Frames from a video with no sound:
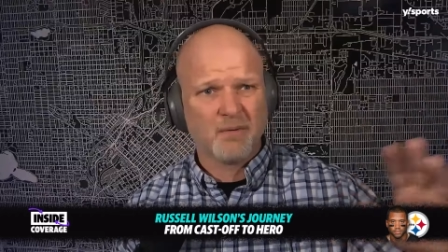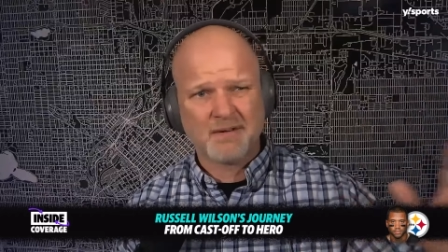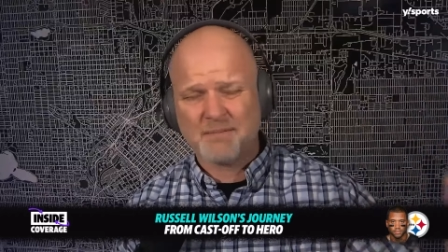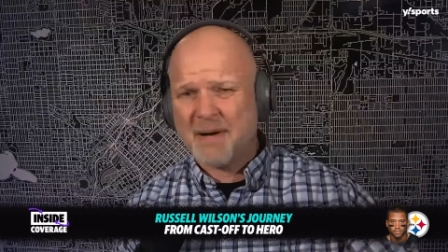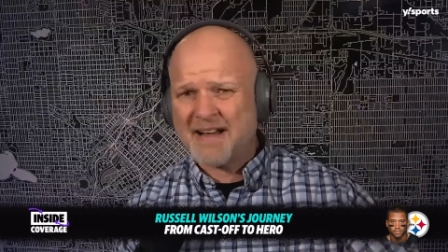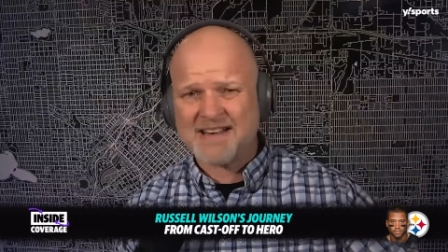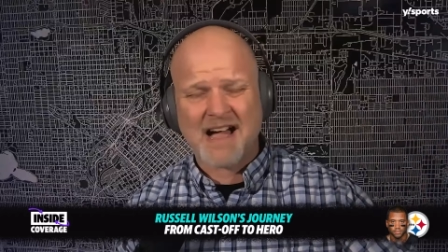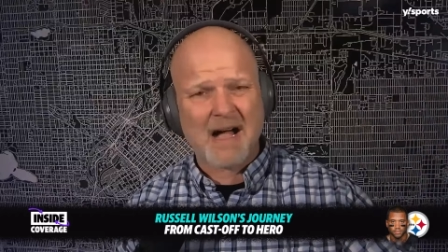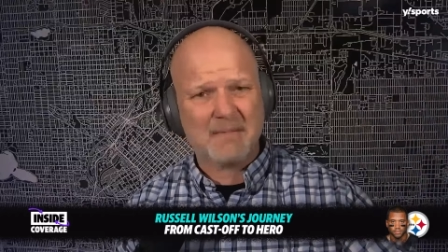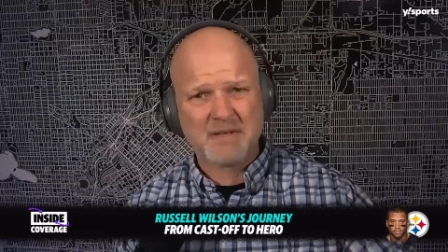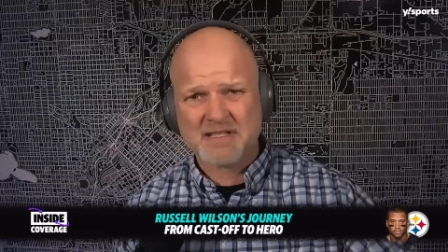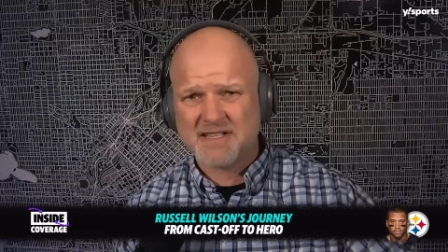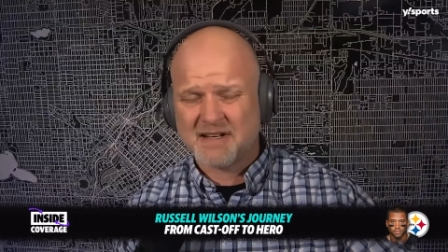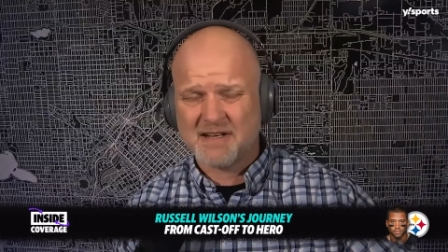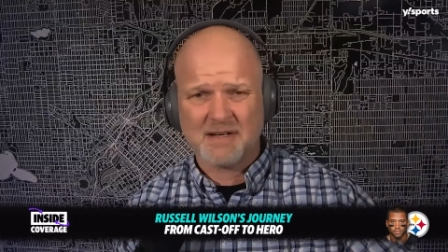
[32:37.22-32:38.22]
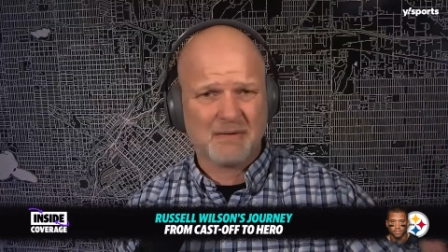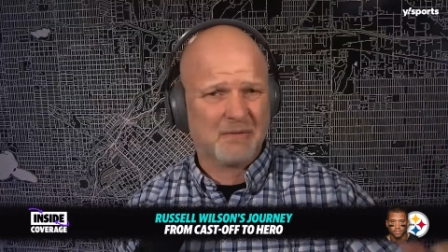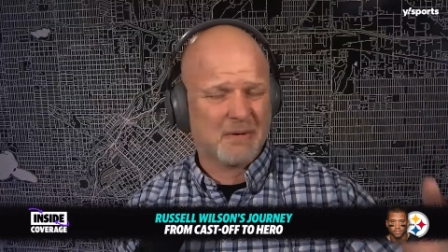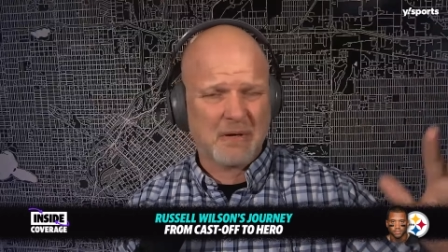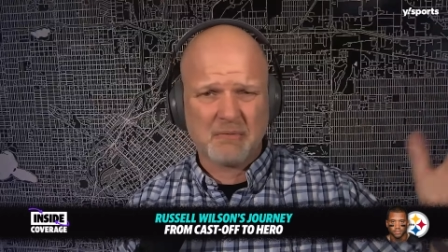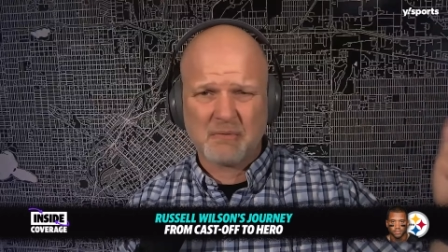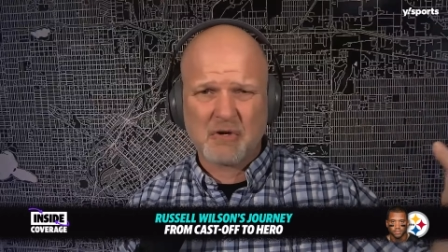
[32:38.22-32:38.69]
Mike Tomlin's uh,
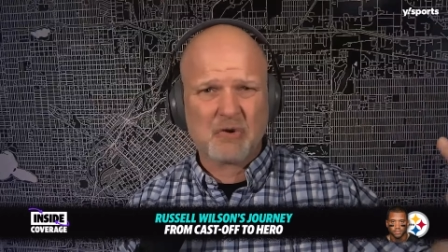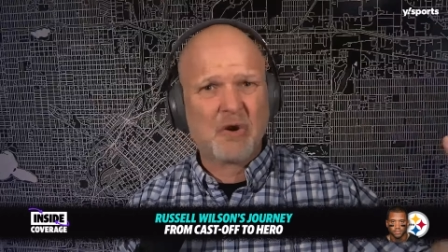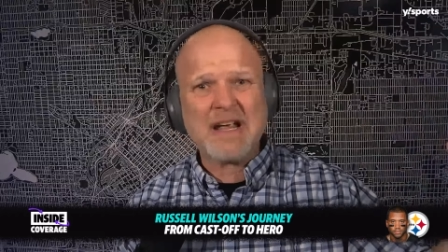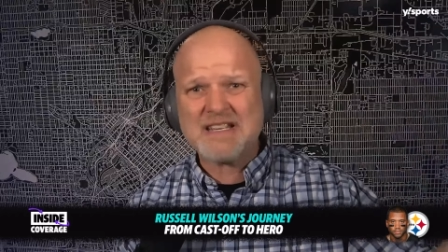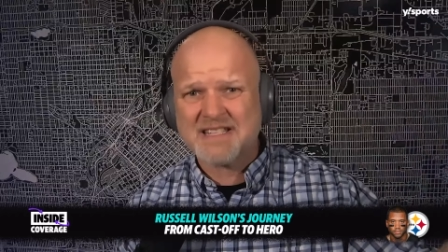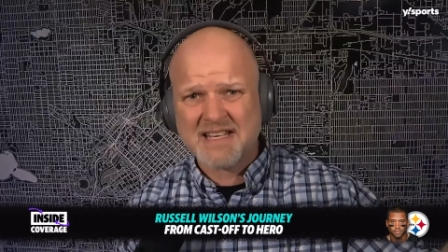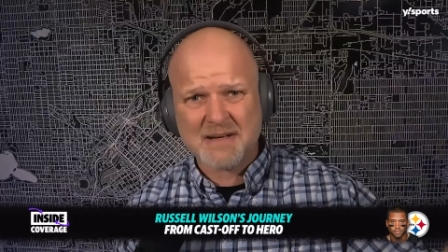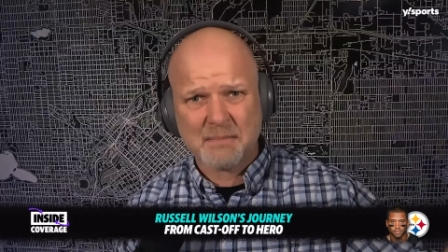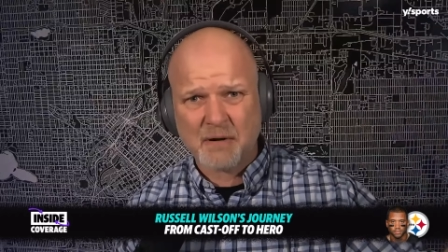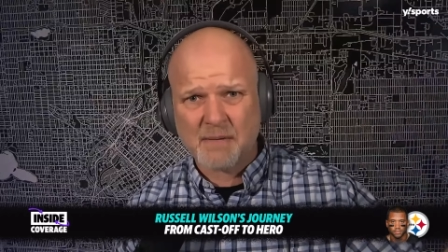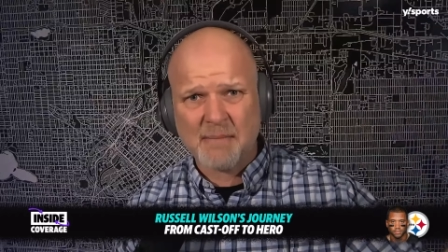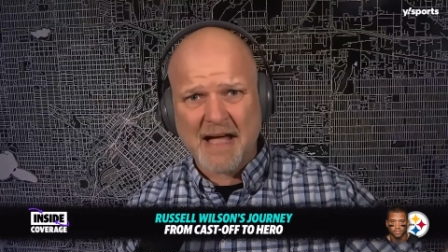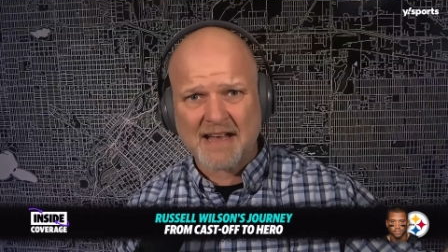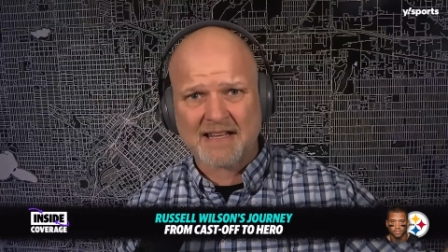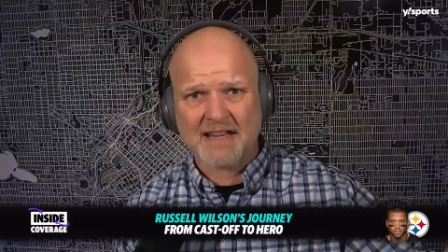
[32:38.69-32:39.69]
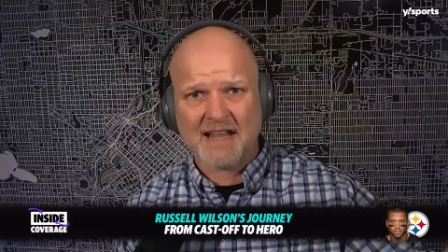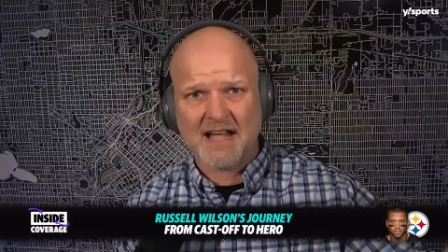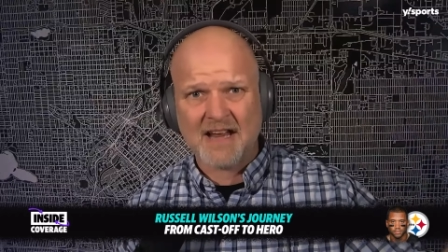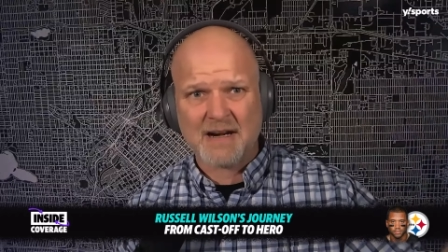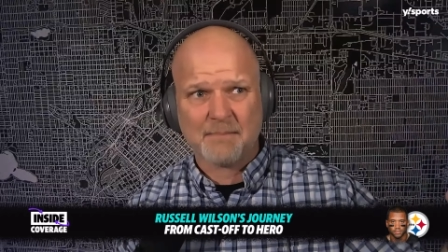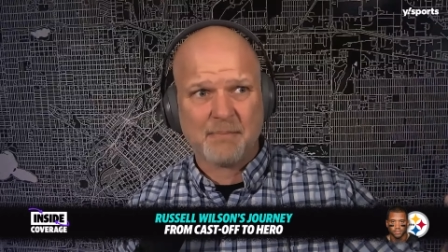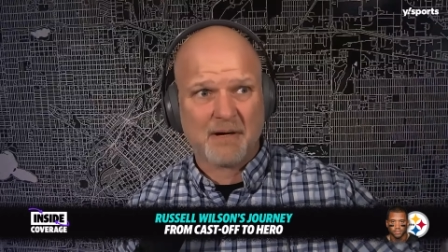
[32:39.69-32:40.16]
crazy to put him back in the lineup,